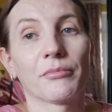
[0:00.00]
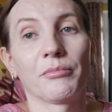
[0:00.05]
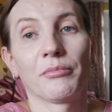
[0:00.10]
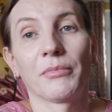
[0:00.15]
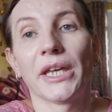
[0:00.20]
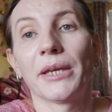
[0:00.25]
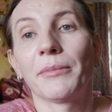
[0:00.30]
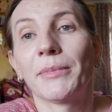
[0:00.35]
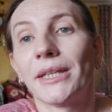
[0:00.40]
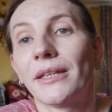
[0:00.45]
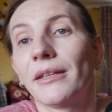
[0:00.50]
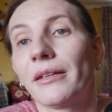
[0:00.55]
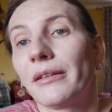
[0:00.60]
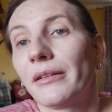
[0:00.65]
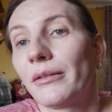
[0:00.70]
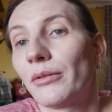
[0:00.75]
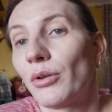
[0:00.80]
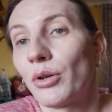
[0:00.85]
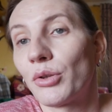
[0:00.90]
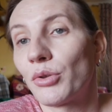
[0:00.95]
maybe
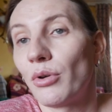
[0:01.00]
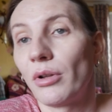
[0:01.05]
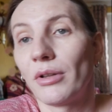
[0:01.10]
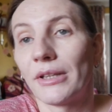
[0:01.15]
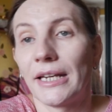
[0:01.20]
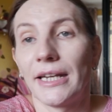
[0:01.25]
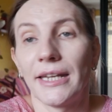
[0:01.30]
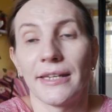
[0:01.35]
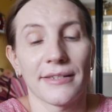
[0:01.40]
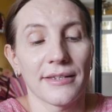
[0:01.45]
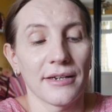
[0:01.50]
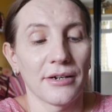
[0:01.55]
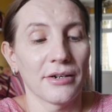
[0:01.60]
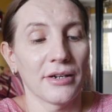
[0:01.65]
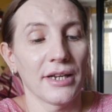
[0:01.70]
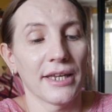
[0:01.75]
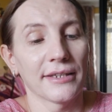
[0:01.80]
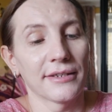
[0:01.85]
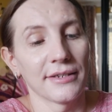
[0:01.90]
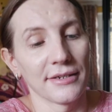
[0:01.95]
not all the lenses are
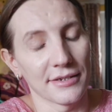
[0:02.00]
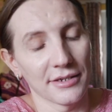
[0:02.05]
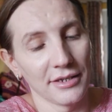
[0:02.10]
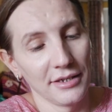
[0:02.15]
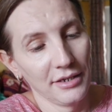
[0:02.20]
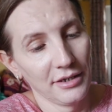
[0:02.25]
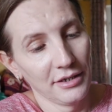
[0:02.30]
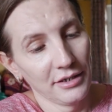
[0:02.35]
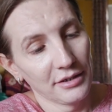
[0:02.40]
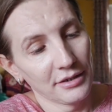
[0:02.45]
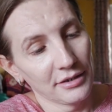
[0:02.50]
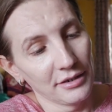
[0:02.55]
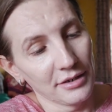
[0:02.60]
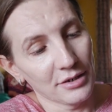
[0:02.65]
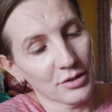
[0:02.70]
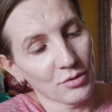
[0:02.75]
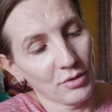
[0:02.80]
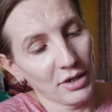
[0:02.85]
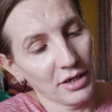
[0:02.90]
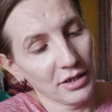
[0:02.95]
like this.
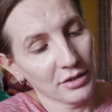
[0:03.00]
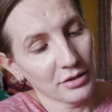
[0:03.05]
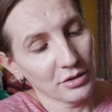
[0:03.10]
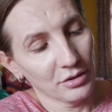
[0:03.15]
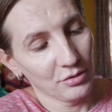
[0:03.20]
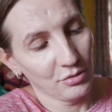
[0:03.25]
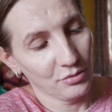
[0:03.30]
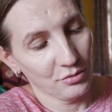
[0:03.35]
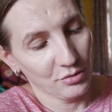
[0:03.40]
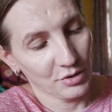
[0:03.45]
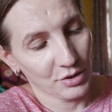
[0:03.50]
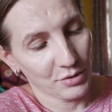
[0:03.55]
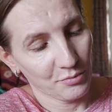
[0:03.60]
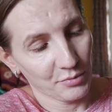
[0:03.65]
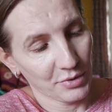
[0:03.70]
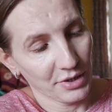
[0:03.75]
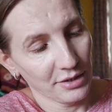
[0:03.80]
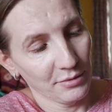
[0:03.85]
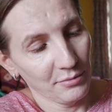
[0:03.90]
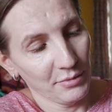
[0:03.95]
This one was
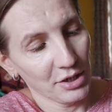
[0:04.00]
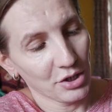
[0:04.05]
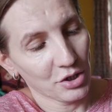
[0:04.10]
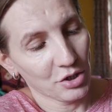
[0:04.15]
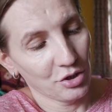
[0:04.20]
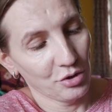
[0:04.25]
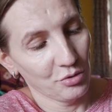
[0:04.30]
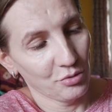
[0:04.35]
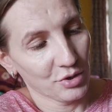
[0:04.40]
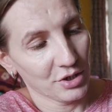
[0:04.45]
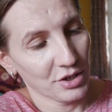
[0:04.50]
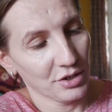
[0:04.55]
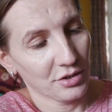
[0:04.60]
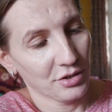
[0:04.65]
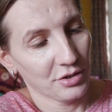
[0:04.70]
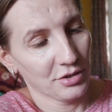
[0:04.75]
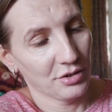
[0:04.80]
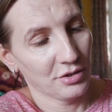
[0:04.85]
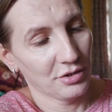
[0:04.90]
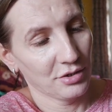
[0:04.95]
pretty much used
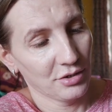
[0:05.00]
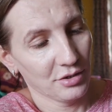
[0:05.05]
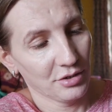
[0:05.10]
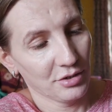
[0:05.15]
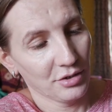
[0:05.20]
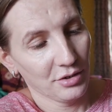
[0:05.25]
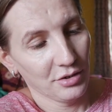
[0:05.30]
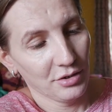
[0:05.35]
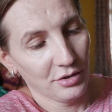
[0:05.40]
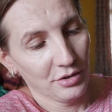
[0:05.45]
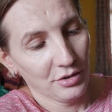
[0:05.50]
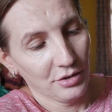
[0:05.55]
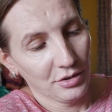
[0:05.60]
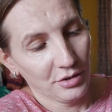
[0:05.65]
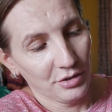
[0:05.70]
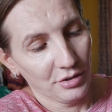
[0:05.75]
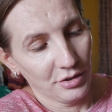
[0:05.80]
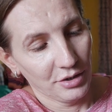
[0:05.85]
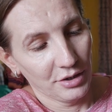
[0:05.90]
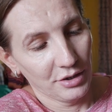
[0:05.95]

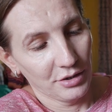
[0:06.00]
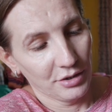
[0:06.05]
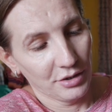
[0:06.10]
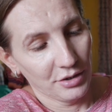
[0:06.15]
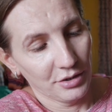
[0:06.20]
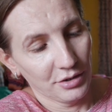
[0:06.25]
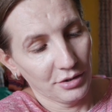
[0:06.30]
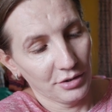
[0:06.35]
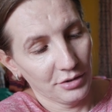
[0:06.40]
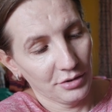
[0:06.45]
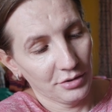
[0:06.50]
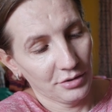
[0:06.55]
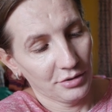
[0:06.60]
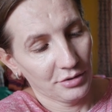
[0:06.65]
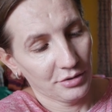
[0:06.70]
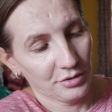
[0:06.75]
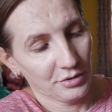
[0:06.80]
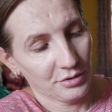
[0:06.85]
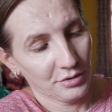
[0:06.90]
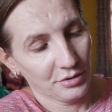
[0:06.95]
in
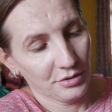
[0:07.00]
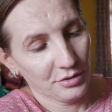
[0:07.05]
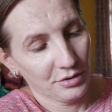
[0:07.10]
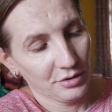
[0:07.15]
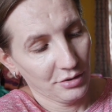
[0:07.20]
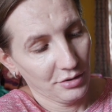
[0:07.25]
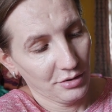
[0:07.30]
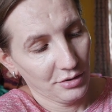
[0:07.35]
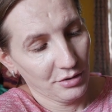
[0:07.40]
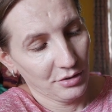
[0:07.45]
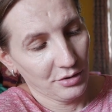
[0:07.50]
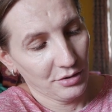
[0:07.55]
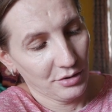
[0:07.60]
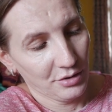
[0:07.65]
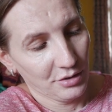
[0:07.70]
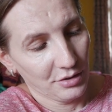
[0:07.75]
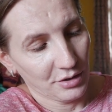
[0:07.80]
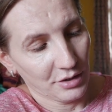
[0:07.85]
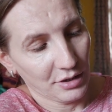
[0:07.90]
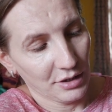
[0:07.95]

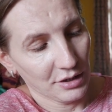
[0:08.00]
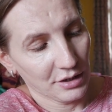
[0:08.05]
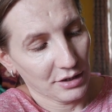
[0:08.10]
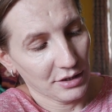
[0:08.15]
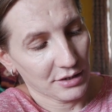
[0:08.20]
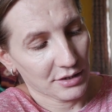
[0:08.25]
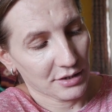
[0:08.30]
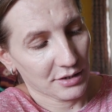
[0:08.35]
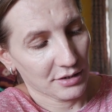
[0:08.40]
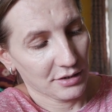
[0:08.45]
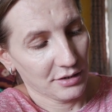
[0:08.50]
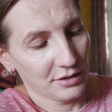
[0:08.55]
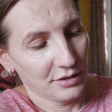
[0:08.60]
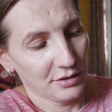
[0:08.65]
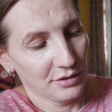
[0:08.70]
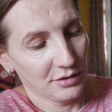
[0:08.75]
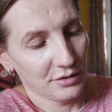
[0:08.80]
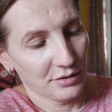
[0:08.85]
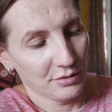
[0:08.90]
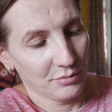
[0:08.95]
I guess
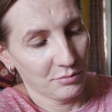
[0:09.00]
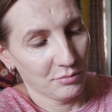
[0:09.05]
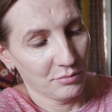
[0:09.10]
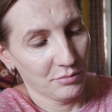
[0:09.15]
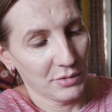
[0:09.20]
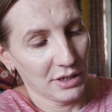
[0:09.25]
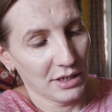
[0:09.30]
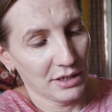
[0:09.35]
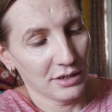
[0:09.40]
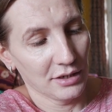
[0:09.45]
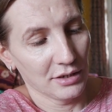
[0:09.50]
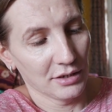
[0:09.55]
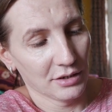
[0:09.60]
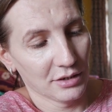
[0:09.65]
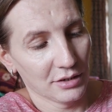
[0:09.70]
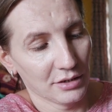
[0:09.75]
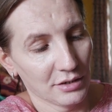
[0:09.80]
in many